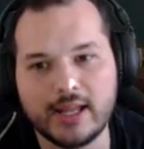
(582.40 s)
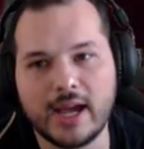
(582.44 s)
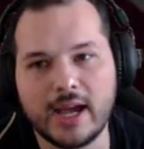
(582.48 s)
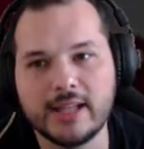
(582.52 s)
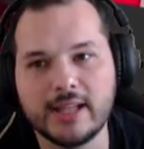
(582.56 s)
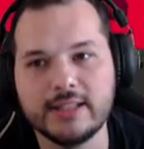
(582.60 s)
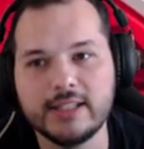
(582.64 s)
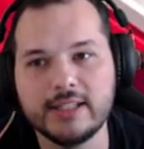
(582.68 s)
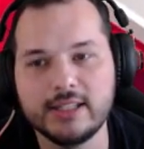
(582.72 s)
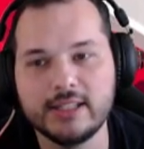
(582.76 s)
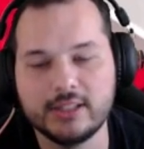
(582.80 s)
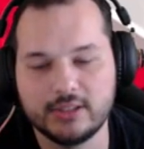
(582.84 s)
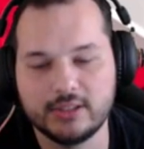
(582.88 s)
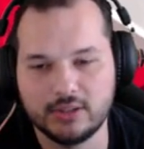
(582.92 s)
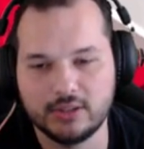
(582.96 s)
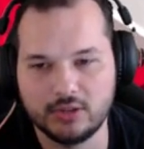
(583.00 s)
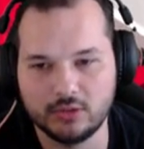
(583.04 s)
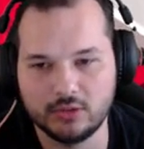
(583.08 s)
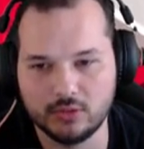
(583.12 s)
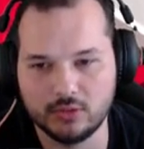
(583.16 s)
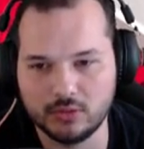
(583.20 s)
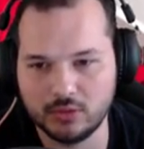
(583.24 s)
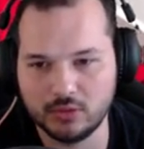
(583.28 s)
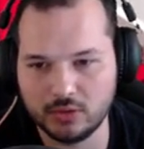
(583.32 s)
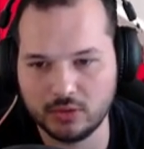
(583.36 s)
I, I need
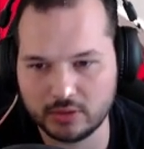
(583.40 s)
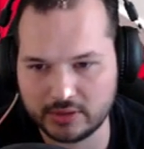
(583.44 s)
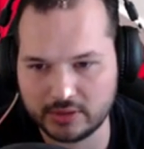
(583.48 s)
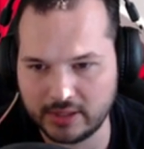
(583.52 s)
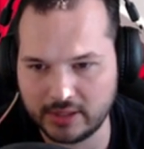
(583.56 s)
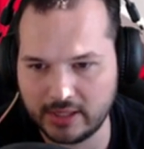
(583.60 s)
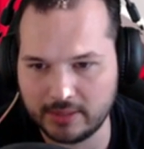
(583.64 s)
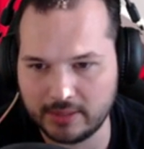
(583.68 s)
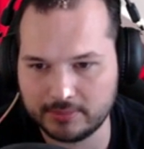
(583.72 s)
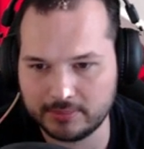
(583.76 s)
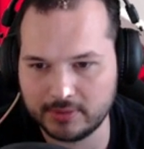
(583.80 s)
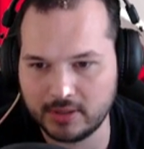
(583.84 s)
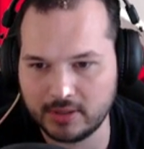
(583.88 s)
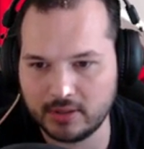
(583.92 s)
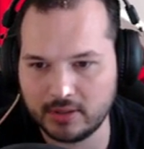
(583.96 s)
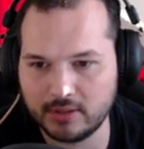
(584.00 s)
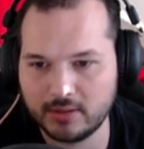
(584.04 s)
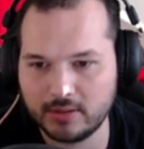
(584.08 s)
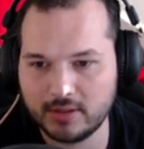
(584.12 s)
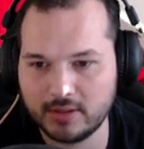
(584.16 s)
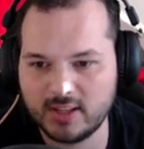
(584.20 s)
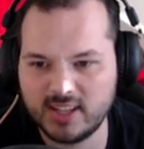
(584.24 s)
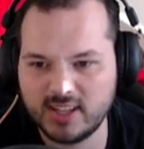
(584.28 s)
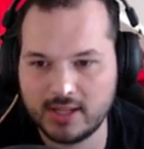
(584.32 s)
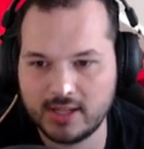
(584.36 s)
to look that up
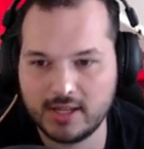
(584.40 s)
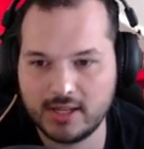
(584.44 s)
now.